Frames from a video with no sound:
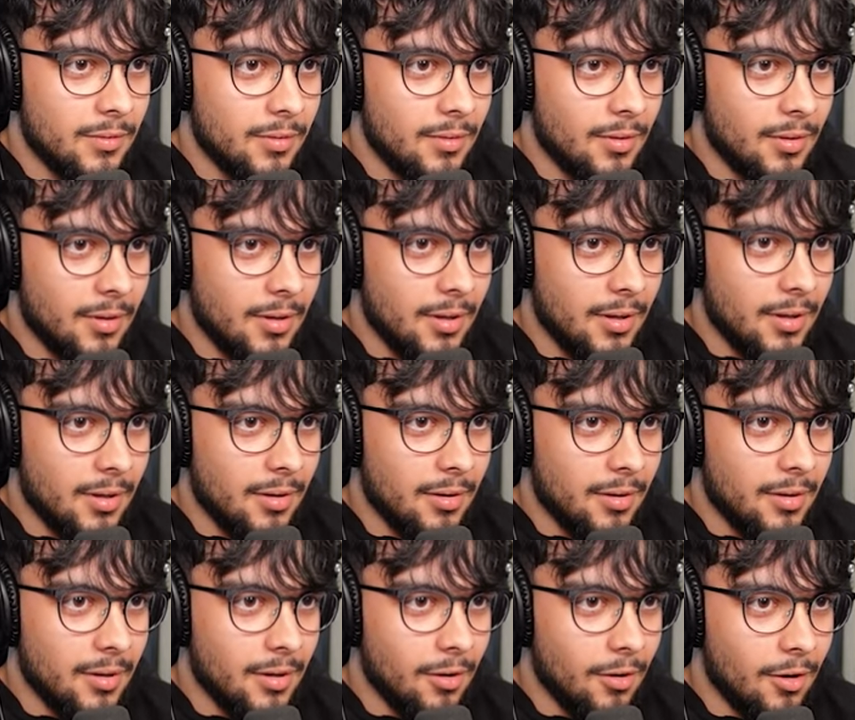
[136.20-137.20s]
Okay,
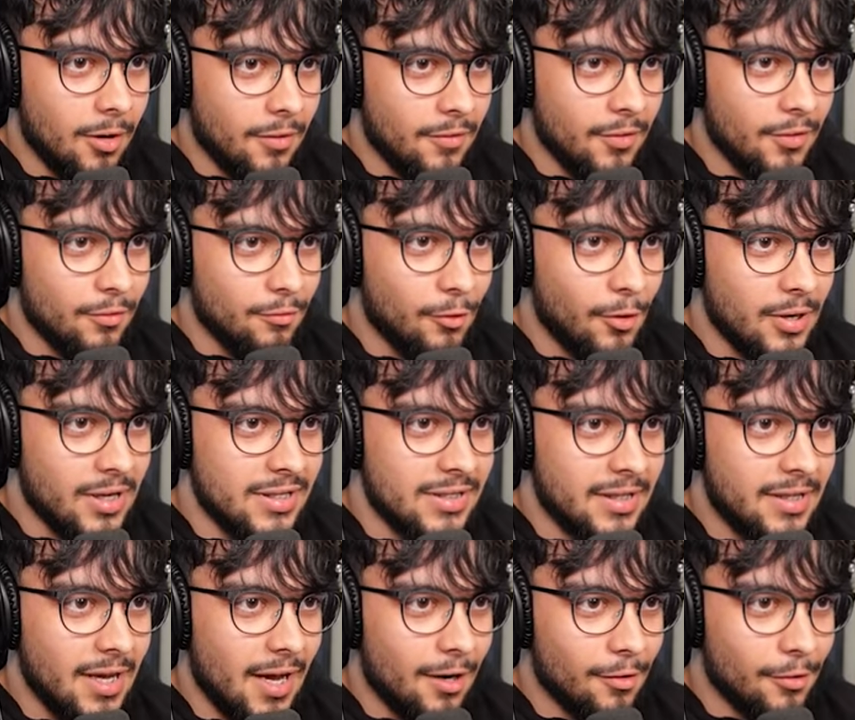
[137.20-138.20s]
okay. Oh, I've got the wrong
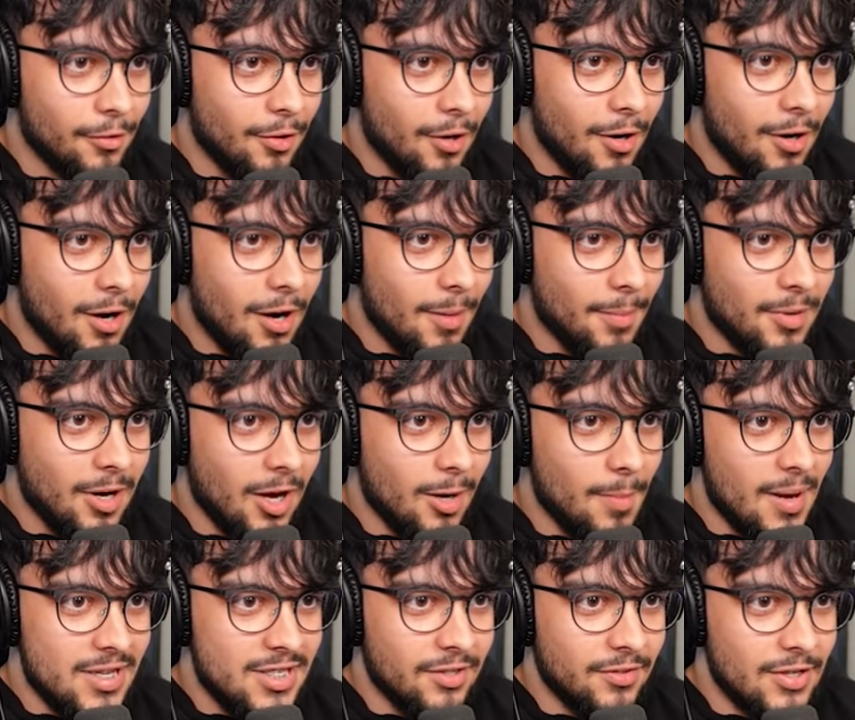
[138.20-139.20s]
indicator on. Oh, I'm kind
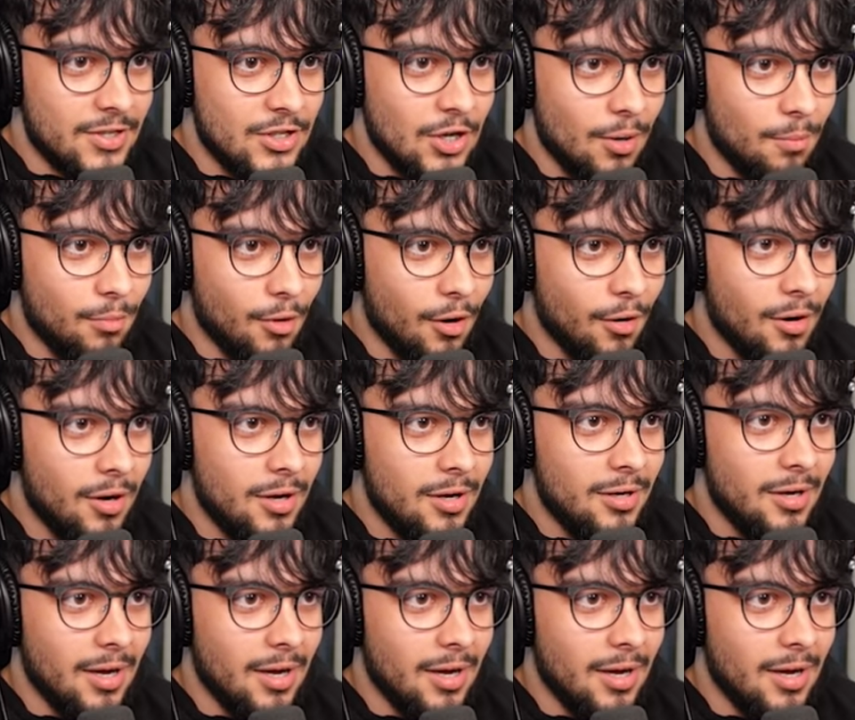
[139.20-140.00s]
of messing this up, bro.